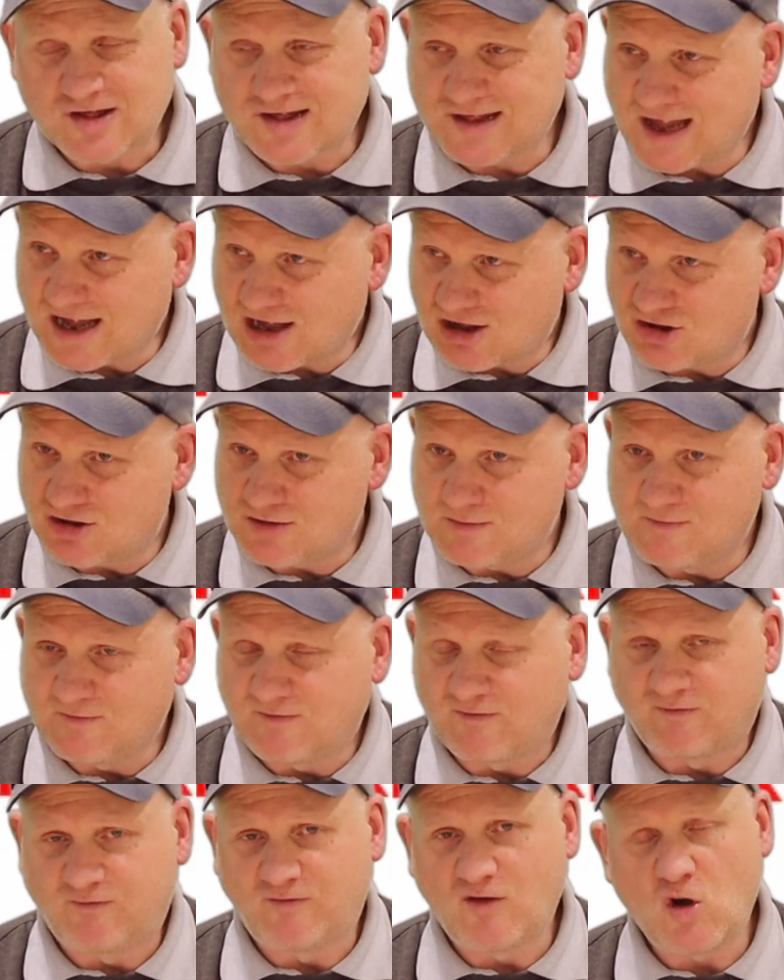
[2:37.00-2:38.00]
section
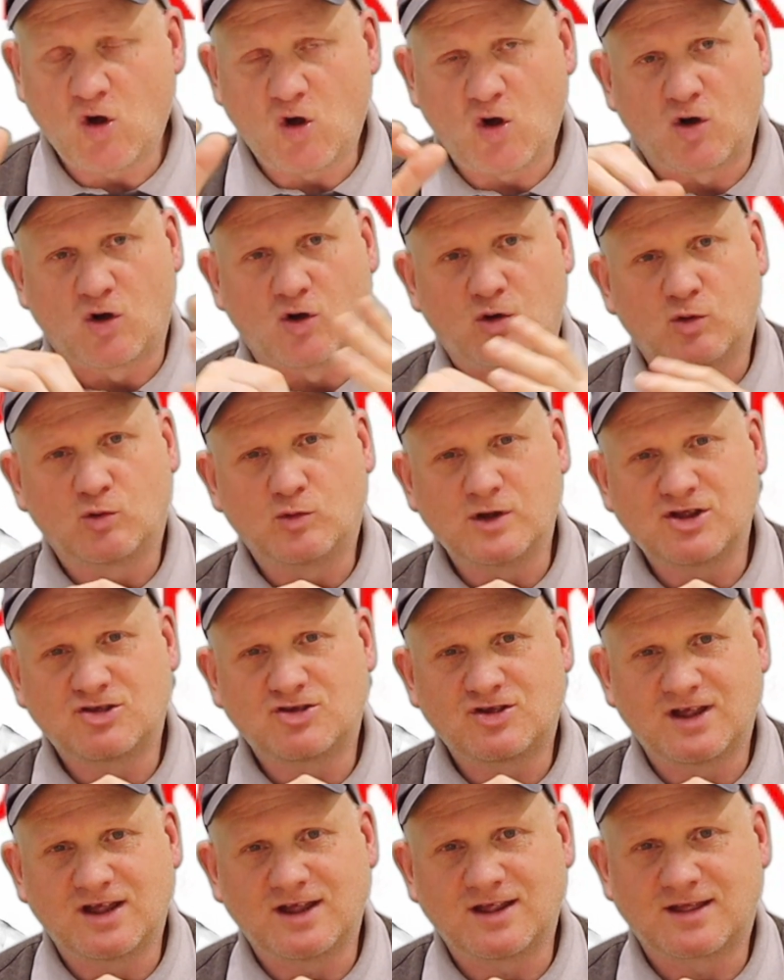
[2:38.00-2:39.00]
4,
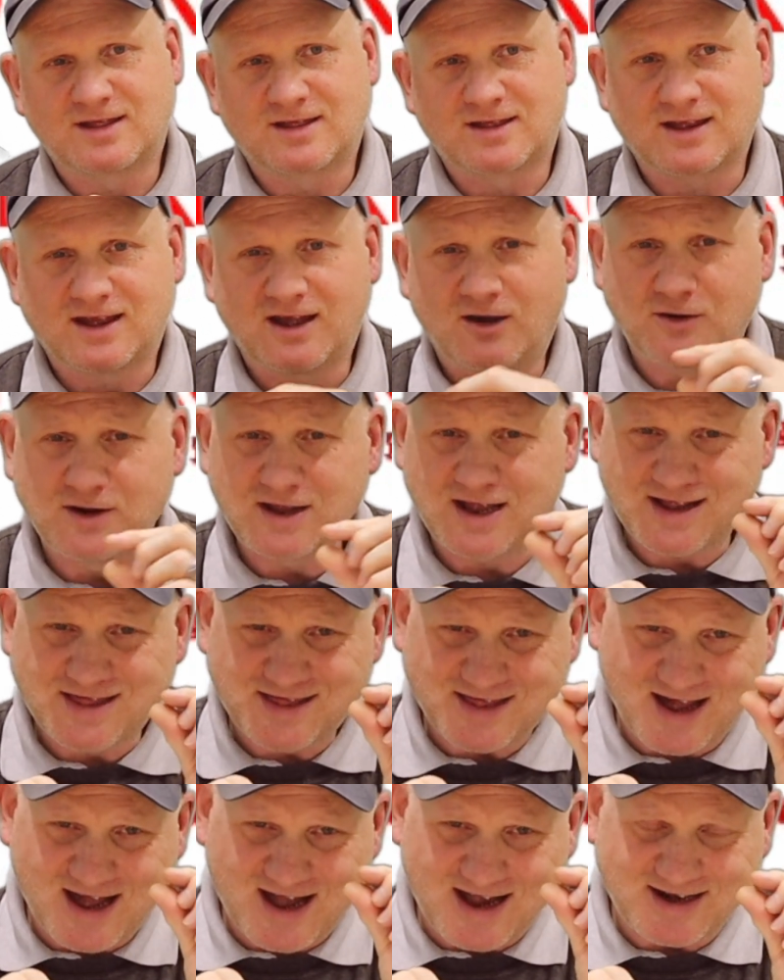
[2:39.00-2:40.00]
which is only a
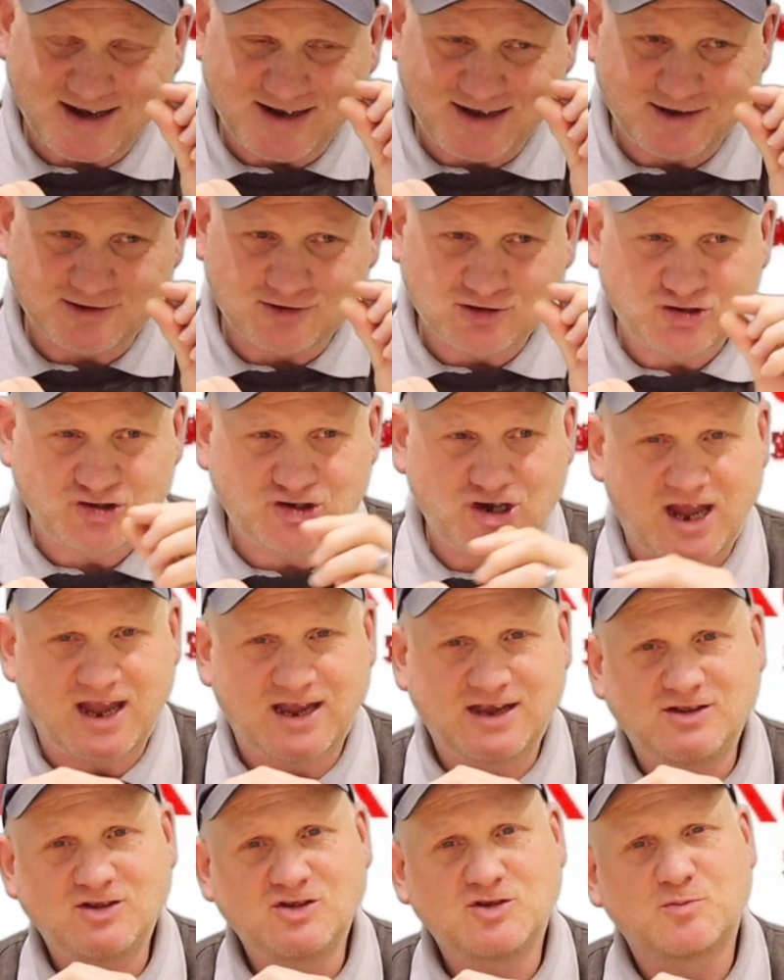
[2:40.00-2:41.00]
tiny little
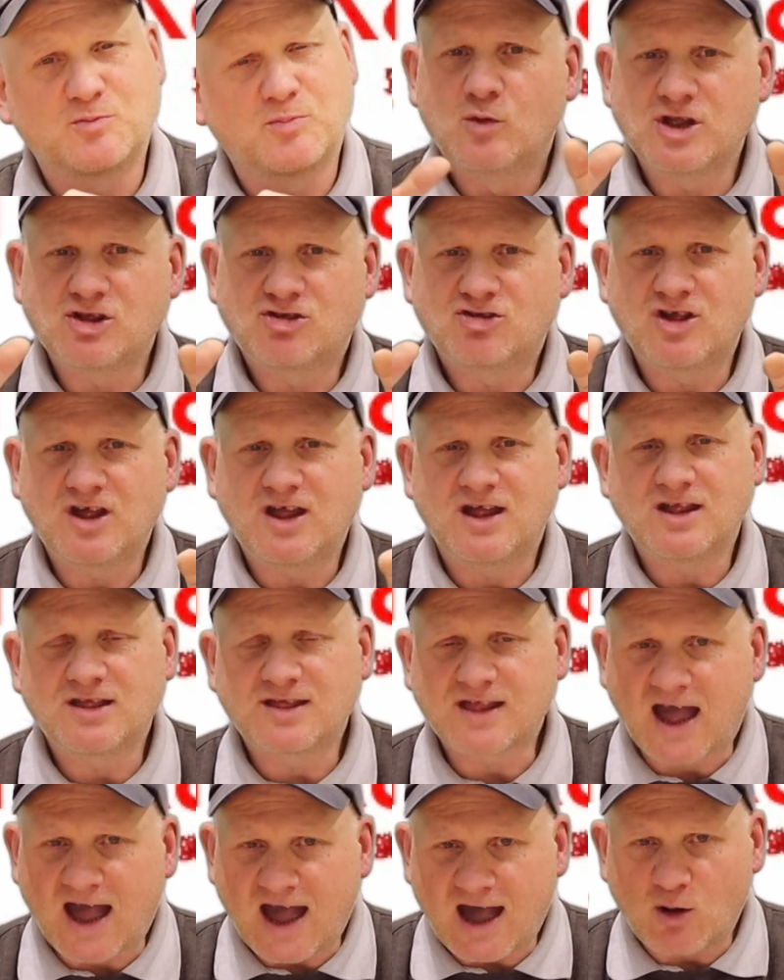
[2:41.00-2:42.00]
change, which
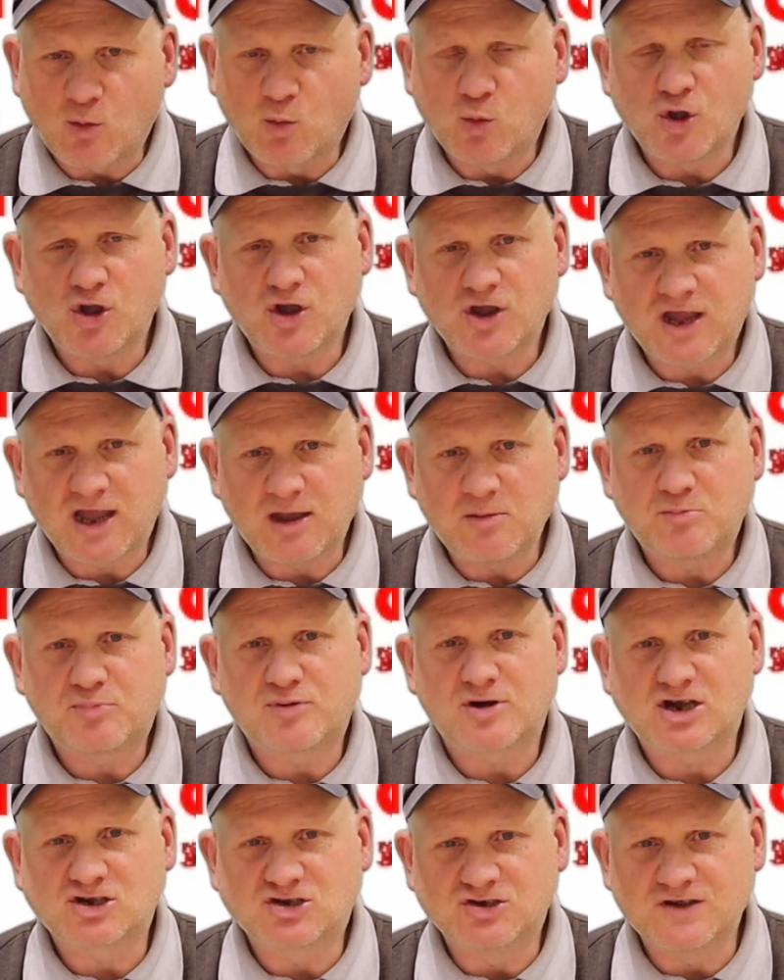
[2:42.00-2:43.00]
is our working
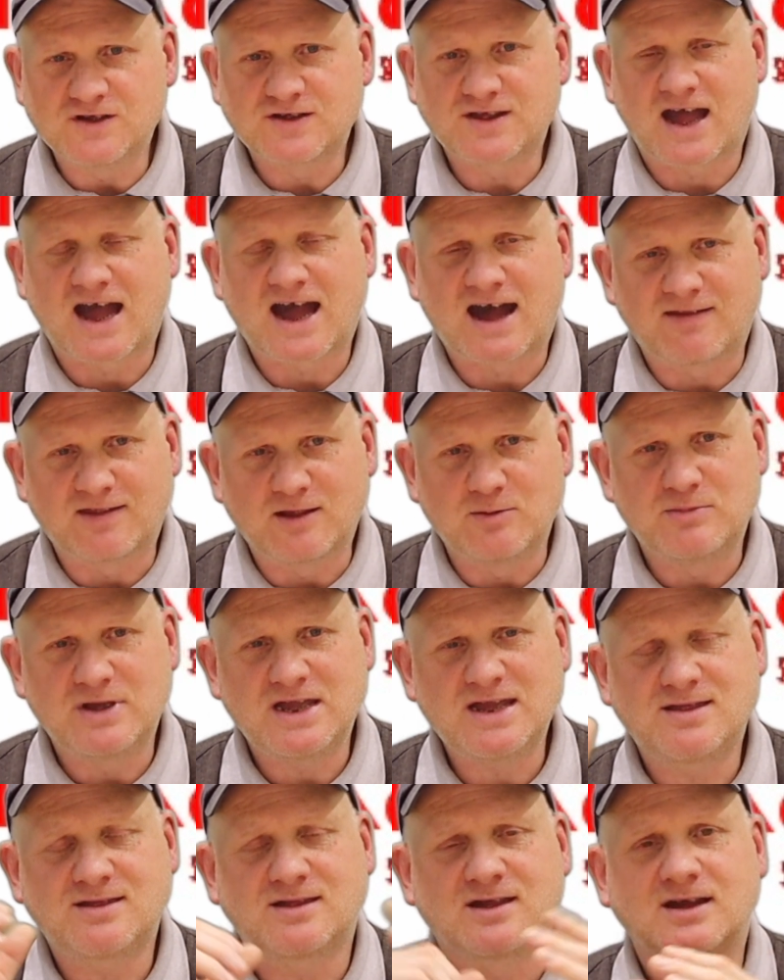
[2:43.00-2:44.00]
pressures at the
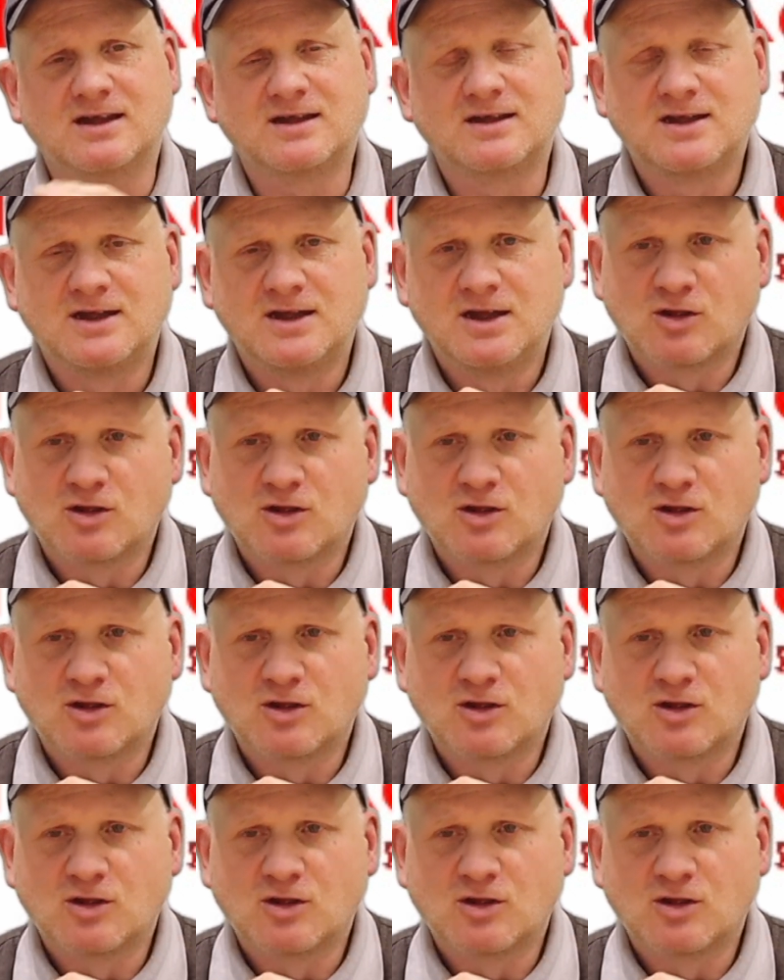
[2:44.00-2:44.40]
meter.